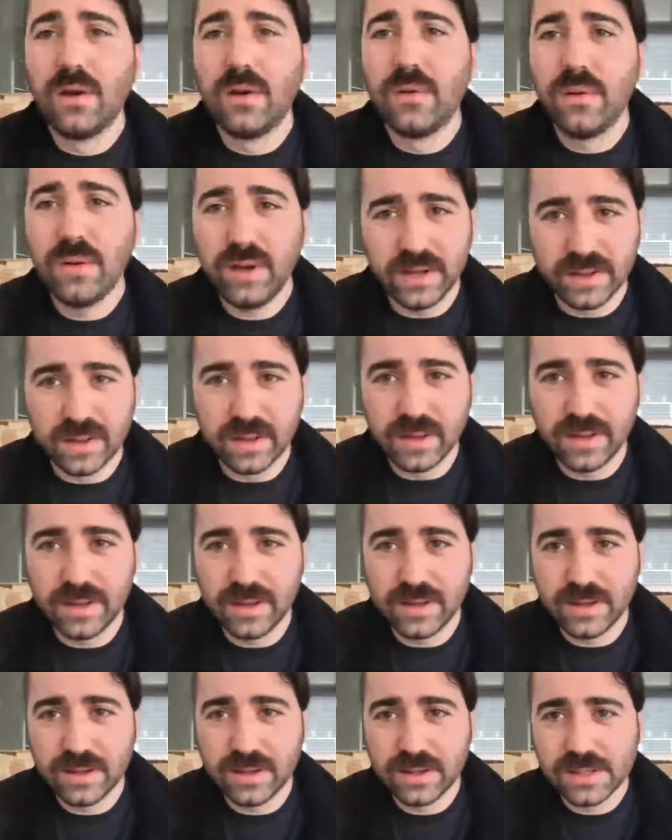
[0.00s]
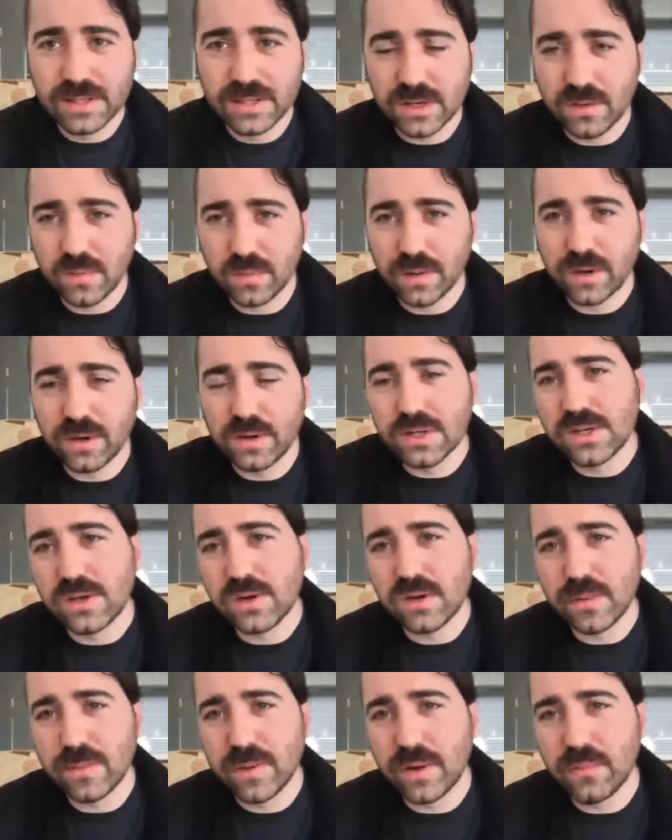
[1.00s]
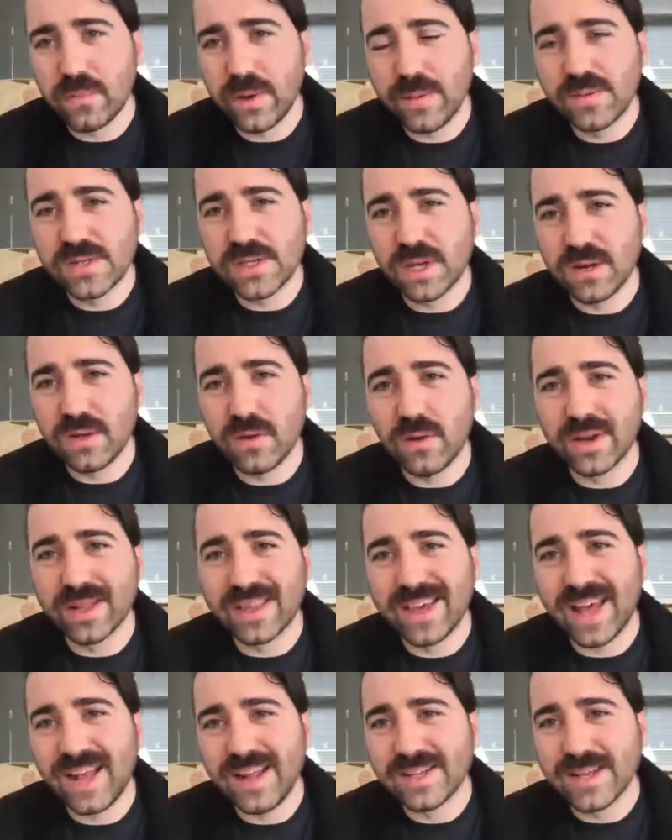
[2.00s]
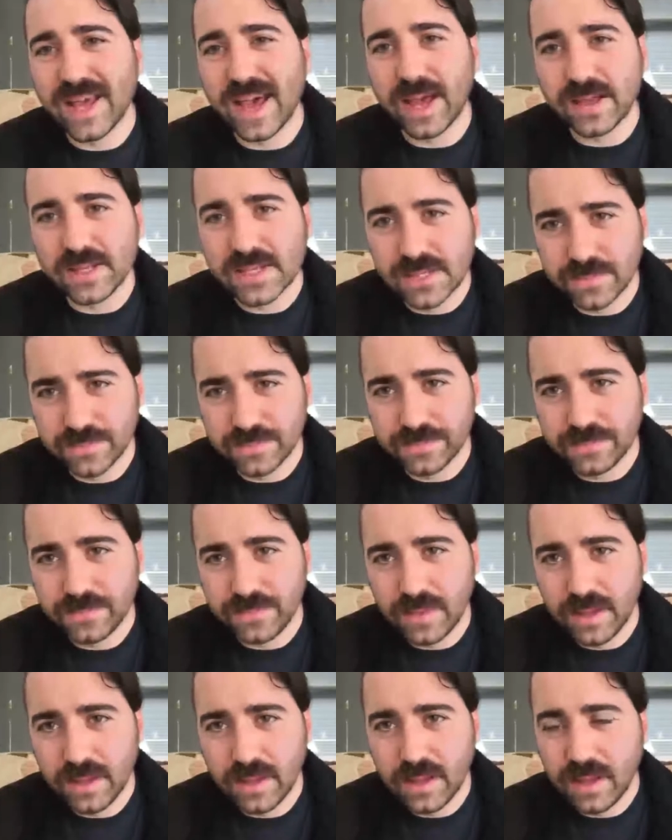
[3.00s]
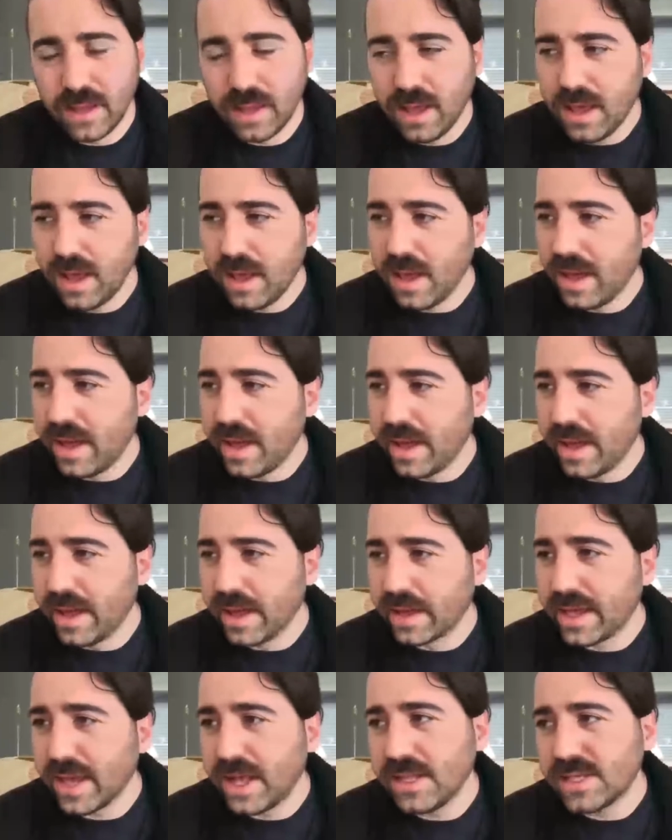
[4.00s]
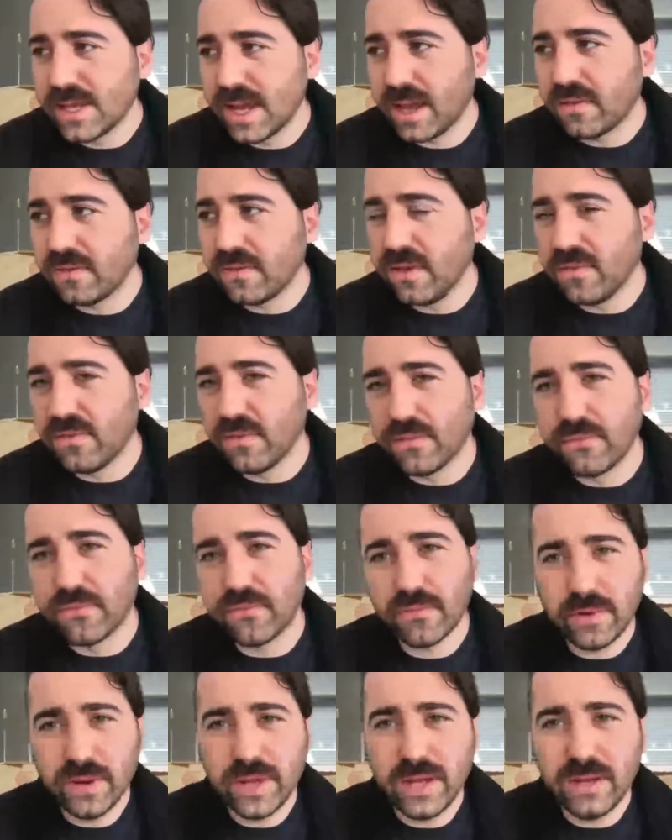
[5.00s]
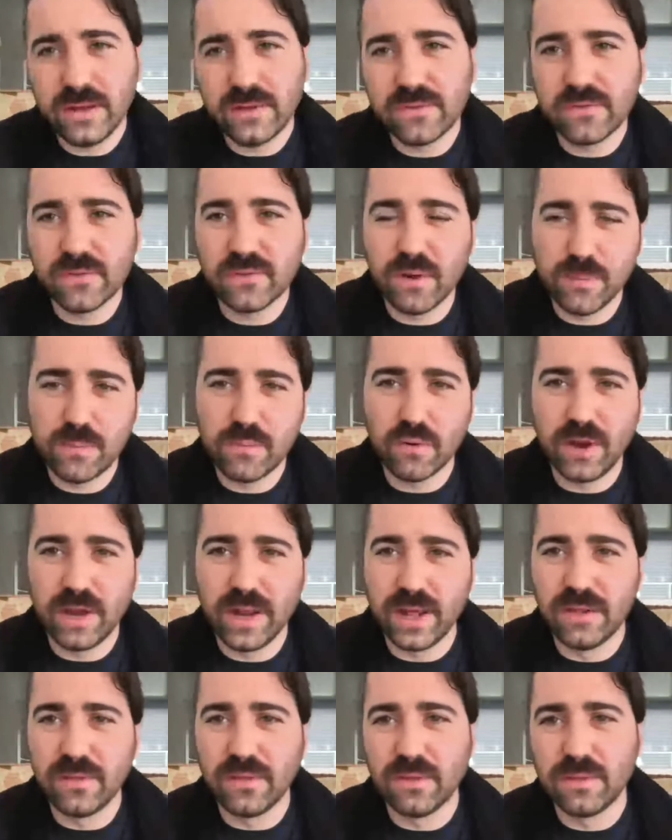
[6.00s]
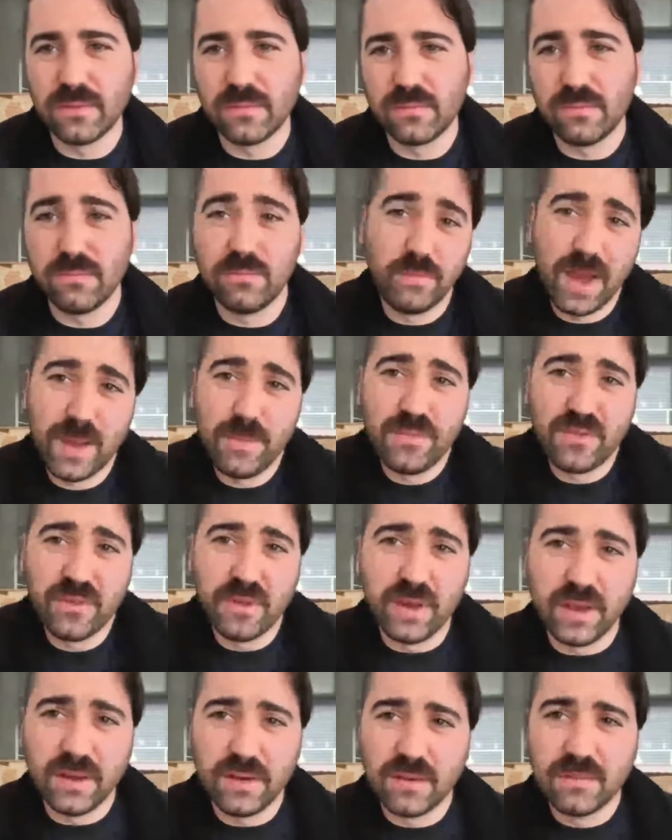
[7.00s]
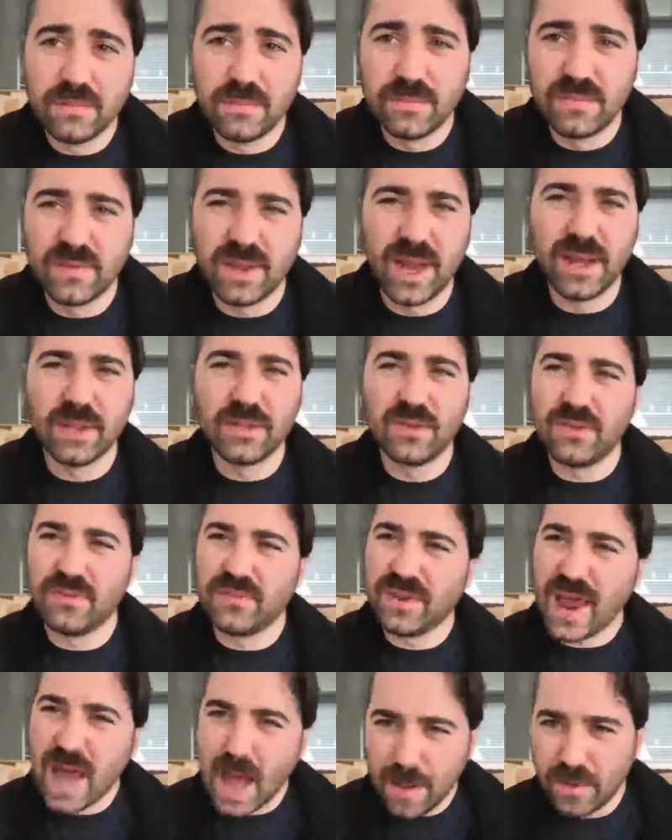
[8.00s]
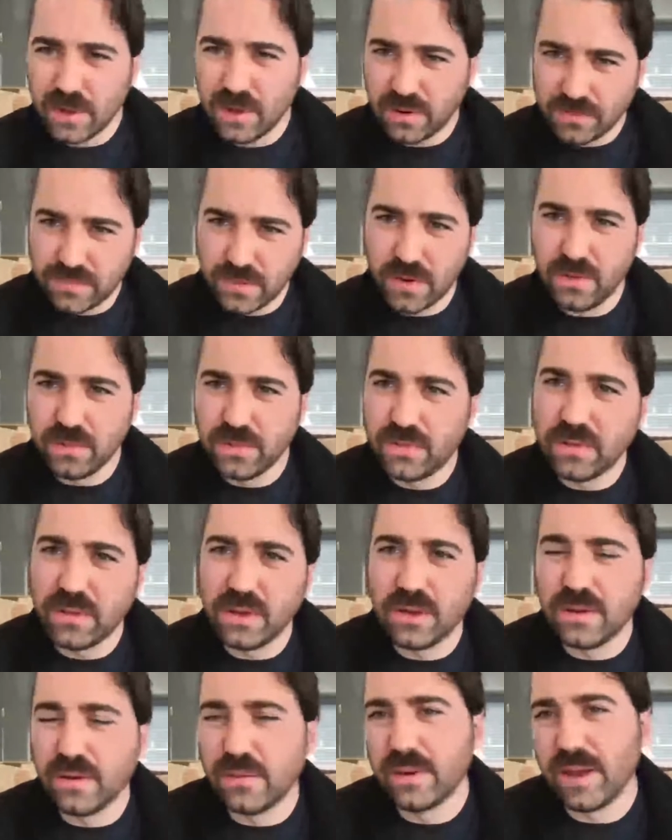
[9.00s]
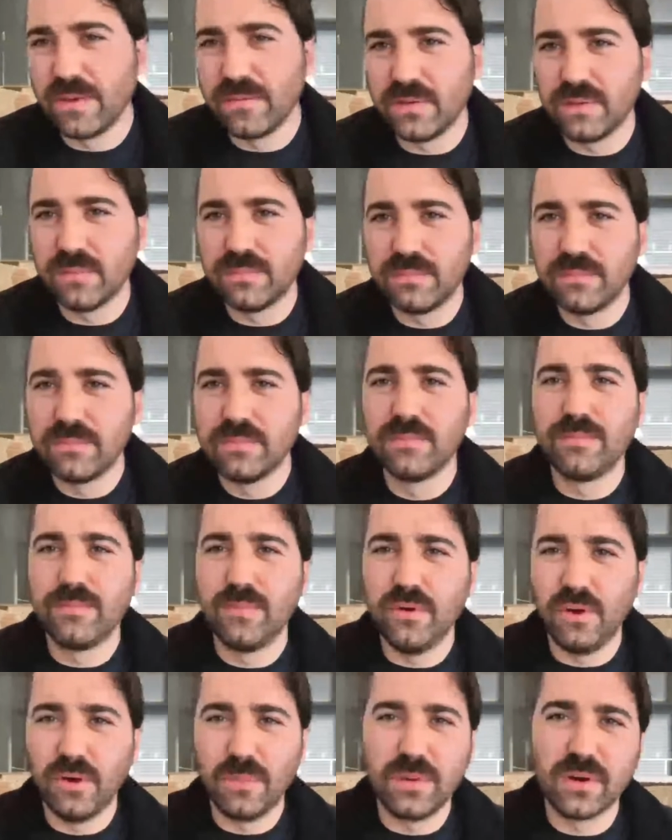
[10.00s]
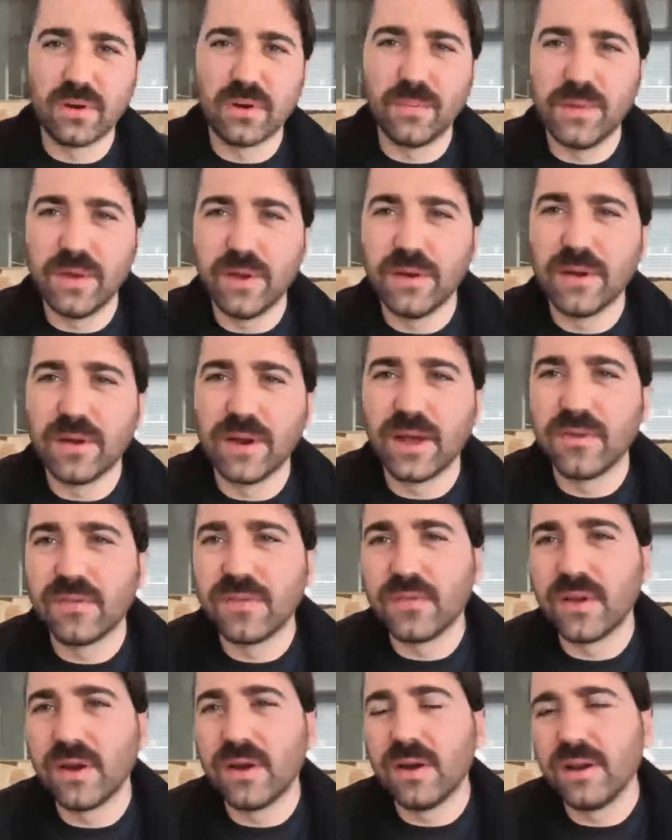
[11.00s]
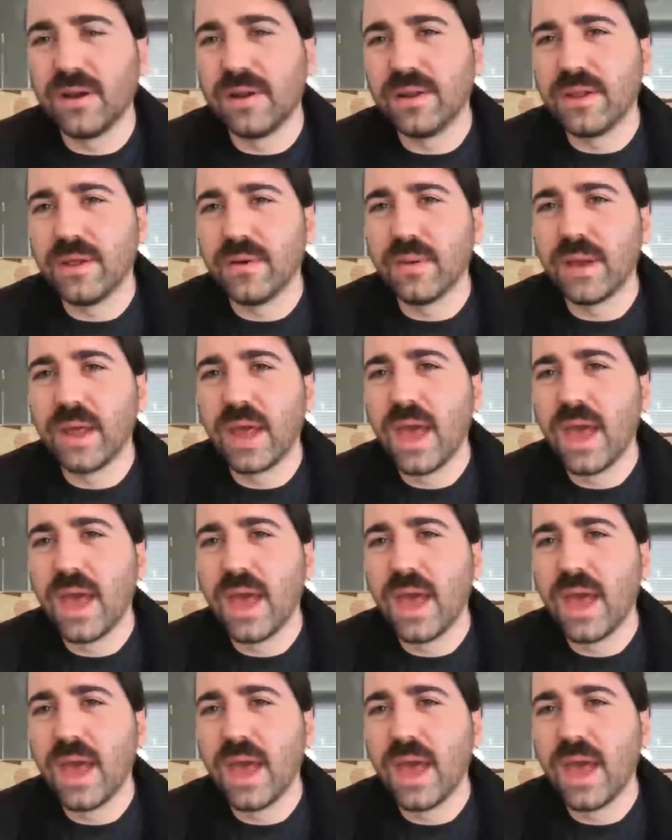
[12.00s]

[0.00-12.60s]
Right, so we're going to talk about a website called Celtex. Celtex is a free script writing website. There's an app on your phone, so you don't have to boot up your computer necessarily to do it.